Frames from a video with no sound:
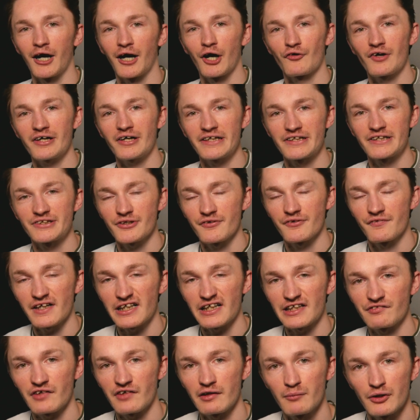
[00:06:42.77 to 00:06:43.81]
Alrighty, so
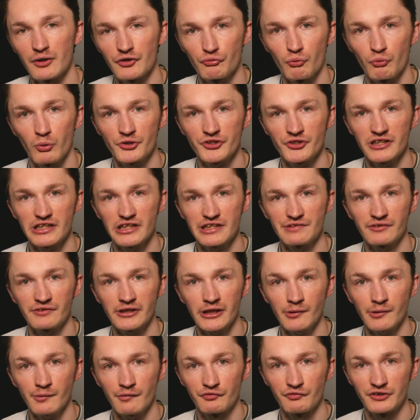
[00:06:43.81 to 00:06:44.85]
thanks very much for watching this
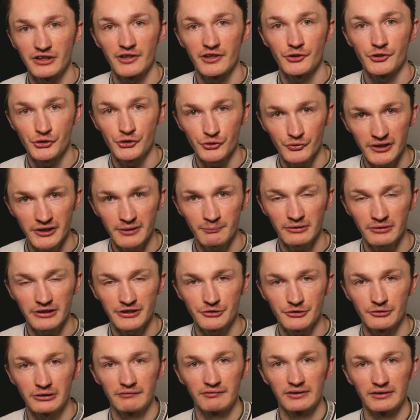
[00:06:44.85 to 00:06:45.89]
video. If you did enjoy it, please
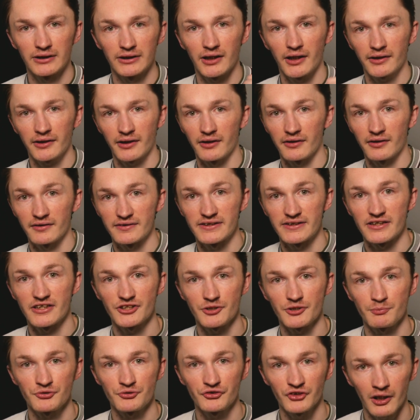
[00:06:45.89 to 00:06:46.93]
do leave a like and consider
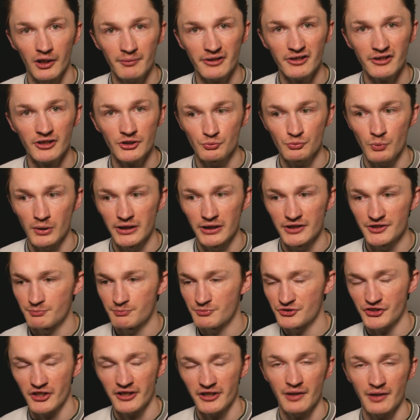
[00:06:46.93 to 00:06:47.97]
subscribing, as well as
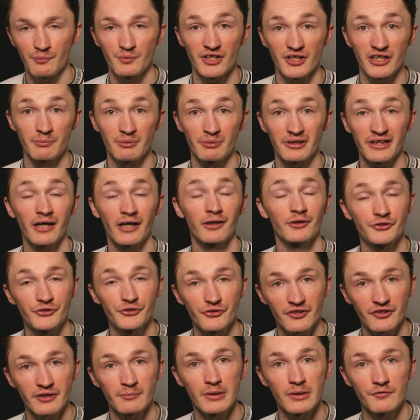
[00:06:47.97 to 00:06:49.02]
sharing it with anybody else you
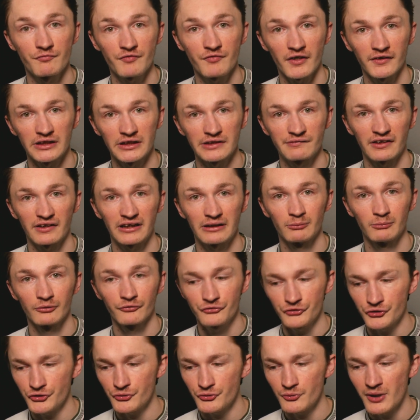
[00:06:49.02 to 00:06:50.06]
think might find this valuable
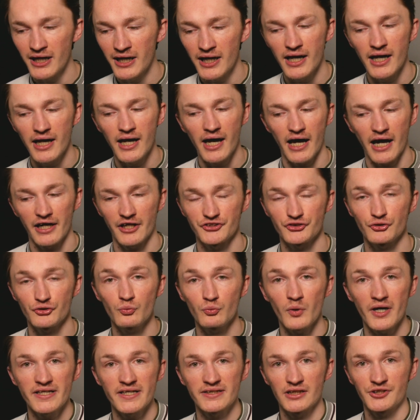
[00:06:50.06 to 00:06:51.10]
too. And as
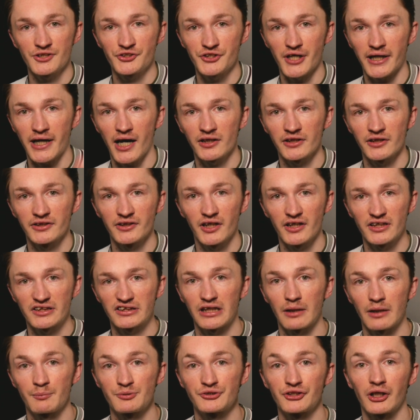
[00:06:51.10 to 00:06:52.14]
always, check out the 9
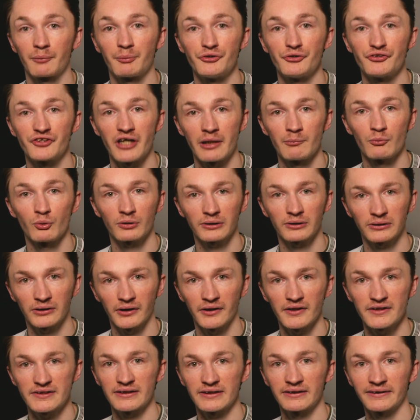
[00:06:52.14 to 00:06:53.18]
steps to helping you get more
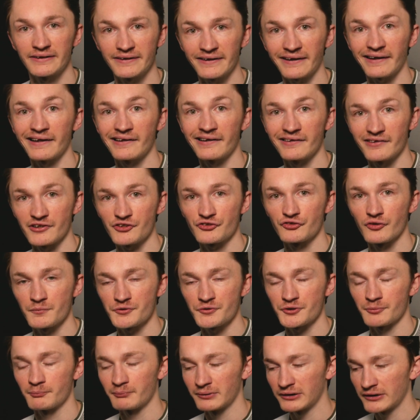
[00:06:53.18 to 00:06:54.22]
clients, link in
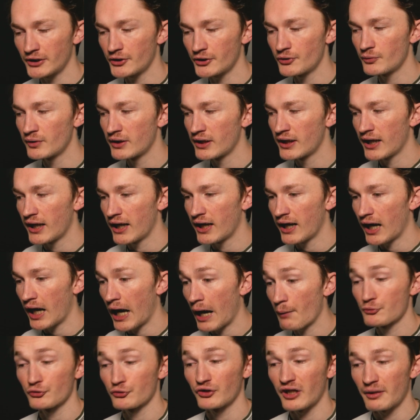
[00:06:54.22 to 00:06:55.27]
description below.
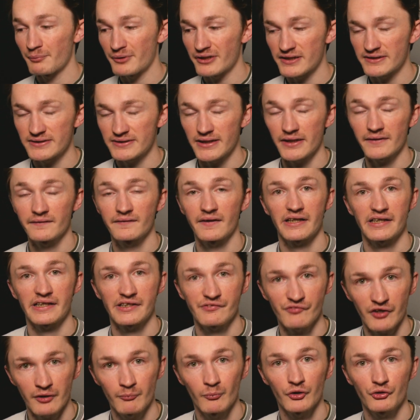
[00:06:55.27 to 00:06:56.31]
And with all that being said, thanks
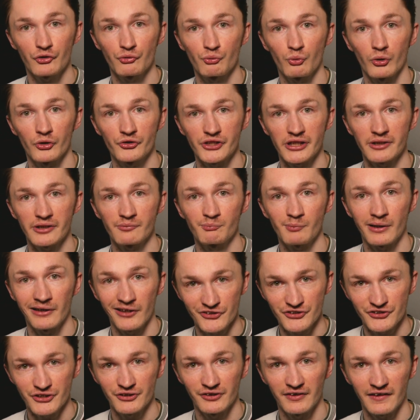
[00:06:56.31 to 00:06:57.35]
very much for watching, and I'll
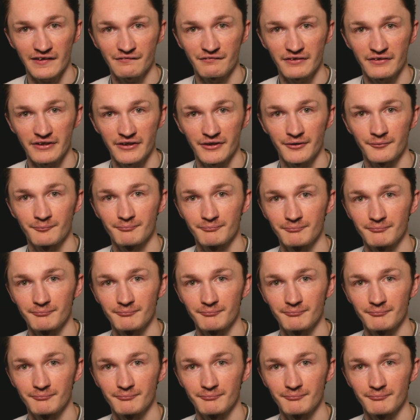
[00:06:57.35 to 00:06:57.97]
see you in the next video.